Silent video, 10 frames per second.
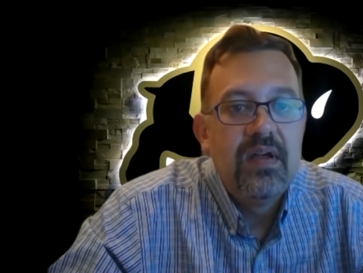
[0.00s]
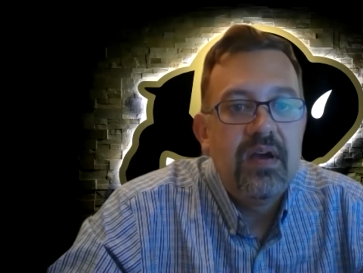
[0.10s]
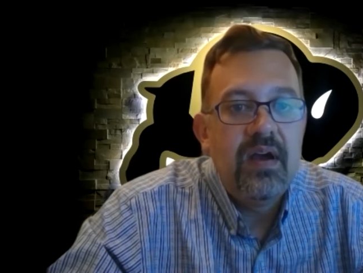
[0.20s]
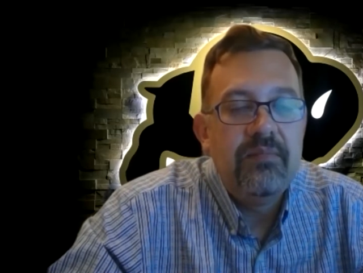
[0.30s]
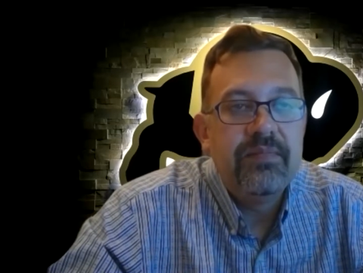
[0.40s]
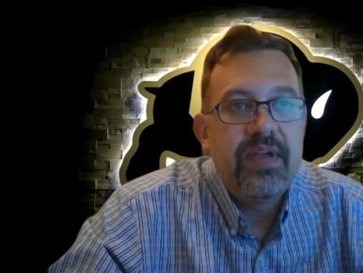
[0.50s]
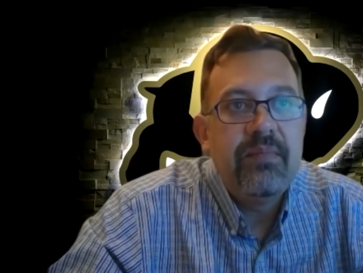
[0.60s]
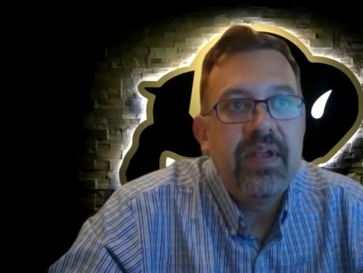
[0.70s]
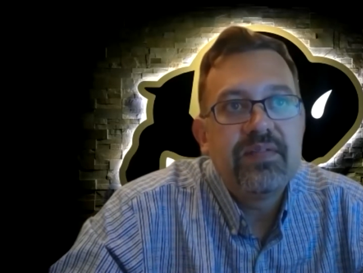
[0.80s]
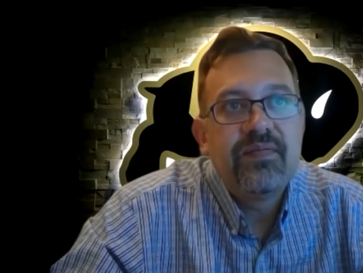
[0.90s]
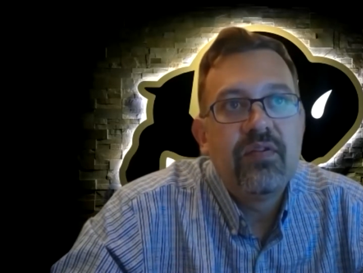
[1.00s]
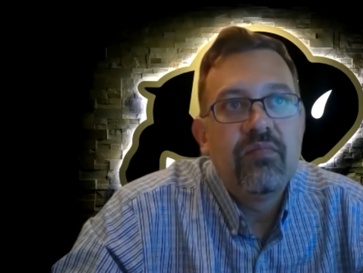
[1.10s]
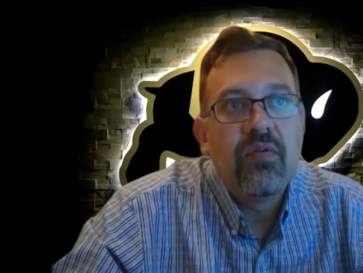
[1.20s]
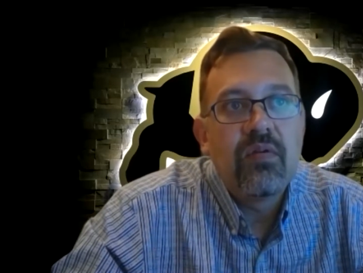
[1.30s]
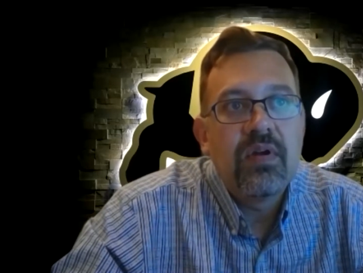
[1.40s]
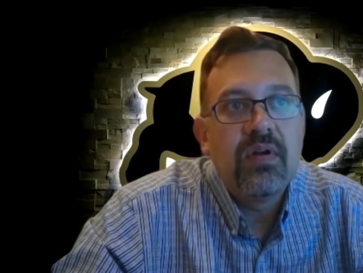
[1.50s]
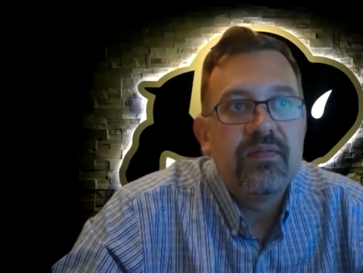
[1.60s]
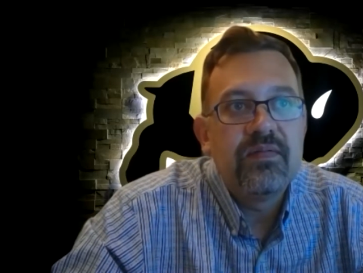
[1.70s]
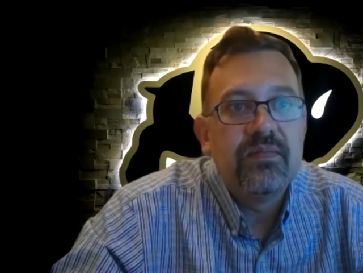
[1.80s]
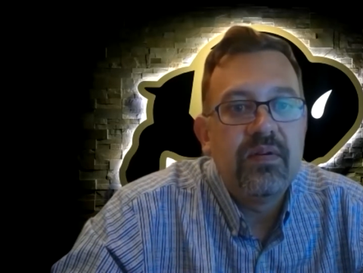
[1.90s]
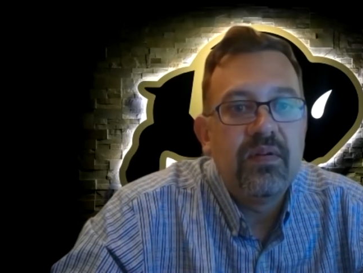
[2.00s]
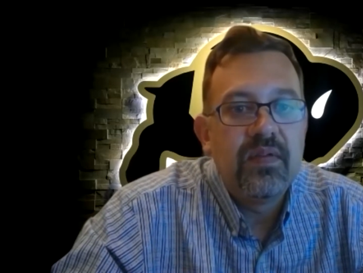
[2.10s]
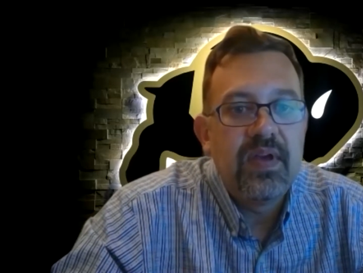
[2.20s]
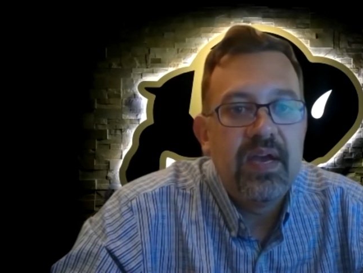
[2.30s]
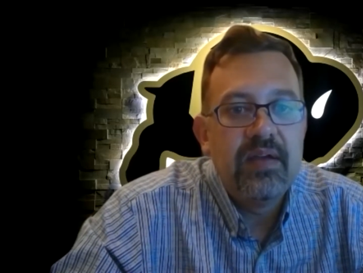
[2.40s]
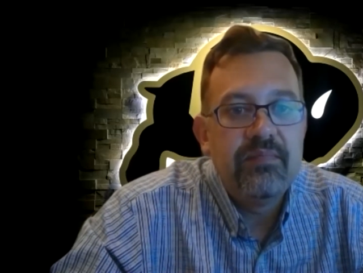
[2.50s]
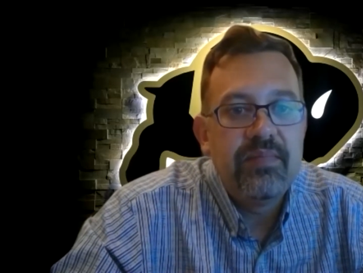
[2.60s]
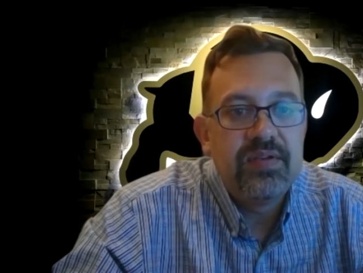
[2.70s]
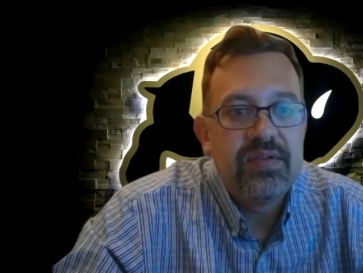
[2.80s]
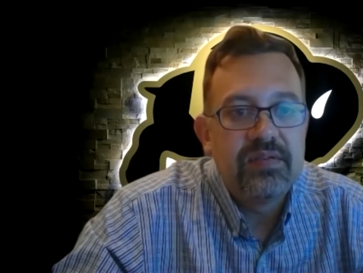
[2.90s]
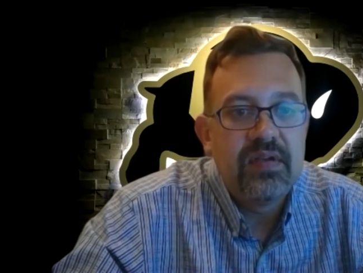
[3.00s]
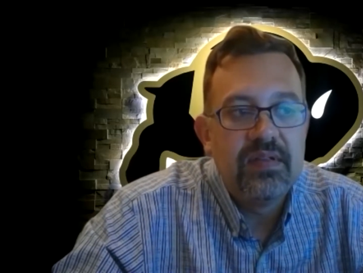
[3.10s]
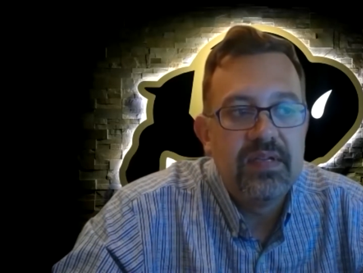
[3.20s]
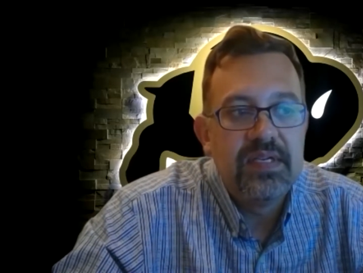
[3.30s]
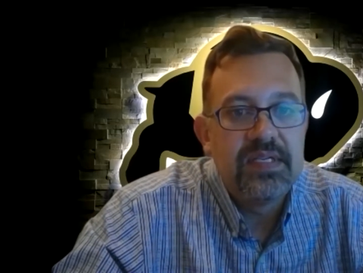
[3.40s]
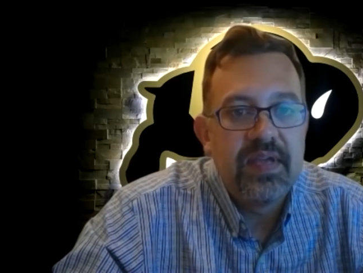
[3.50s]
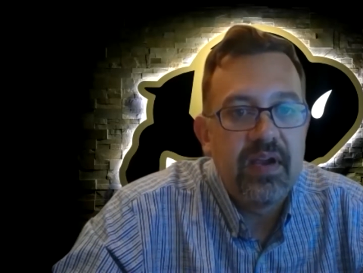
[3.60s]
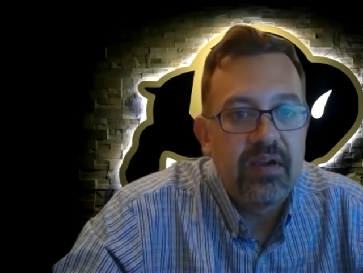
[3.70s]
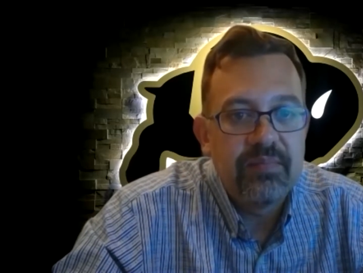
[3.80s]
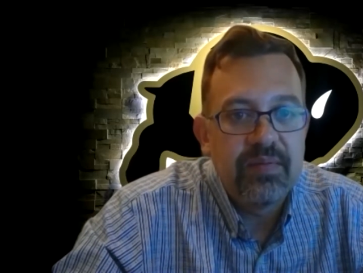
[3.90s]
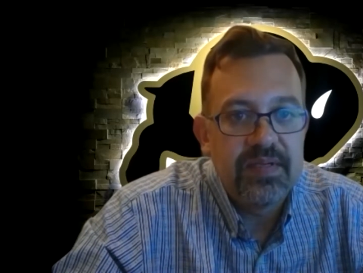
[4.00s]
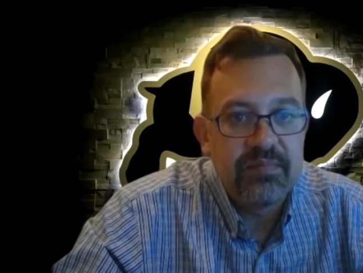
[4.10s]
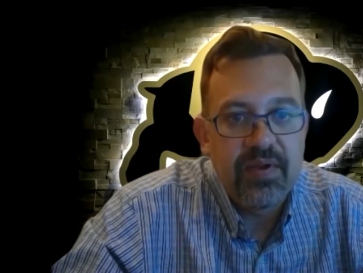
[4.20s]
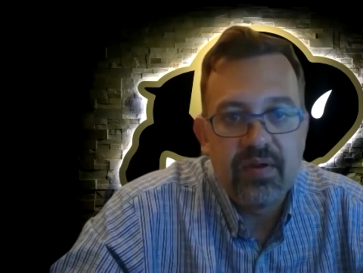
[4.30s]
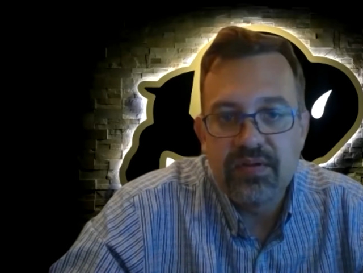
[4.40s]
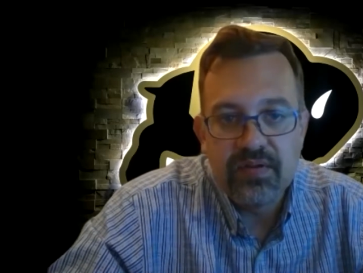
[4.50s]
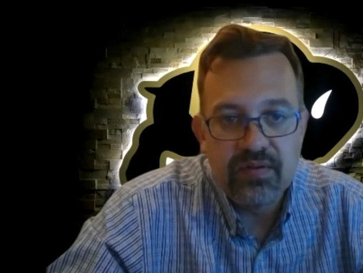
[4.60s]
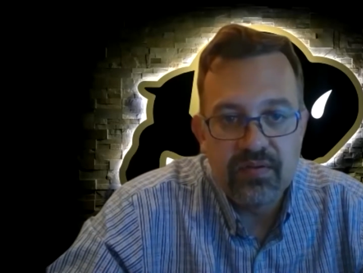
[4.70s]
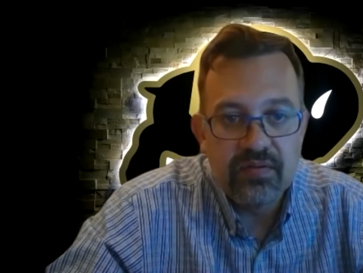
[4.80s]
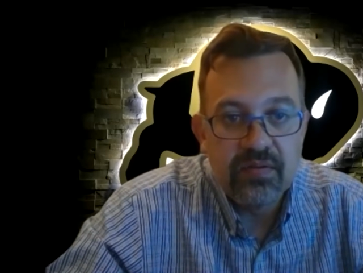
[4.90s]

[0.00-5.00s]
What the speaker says: that made us feel more comfortable that patients on these therapies appeared to do